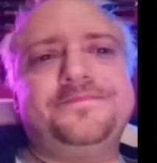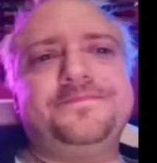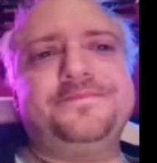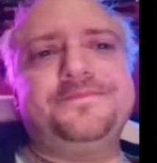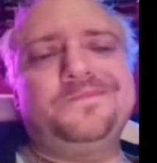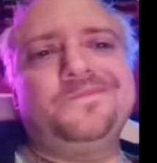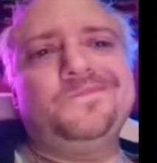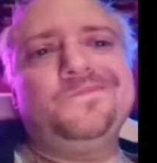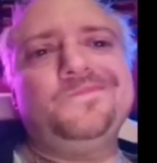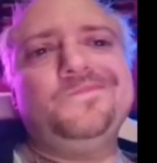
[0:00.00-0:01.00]

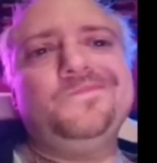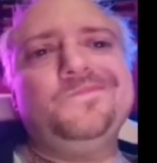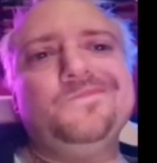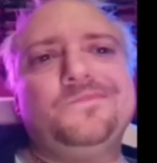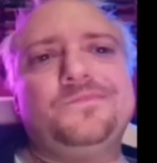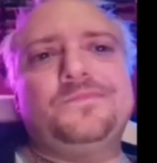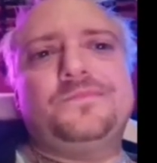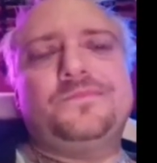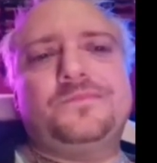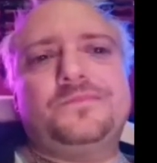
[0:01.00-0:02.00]

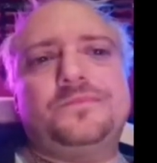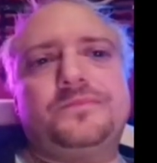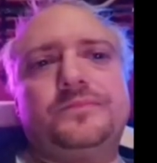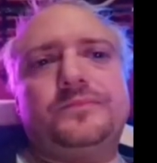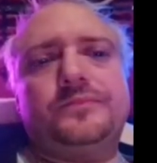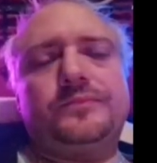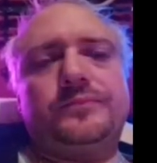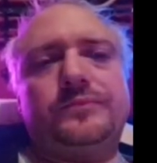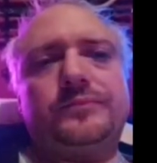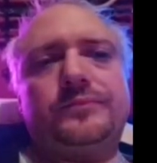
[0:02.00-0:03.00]

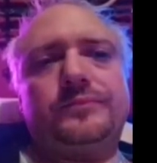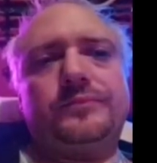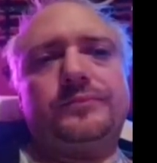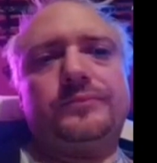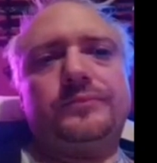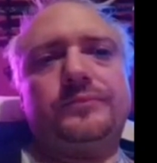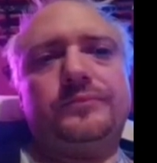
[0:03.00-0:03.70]
Nobody speaks.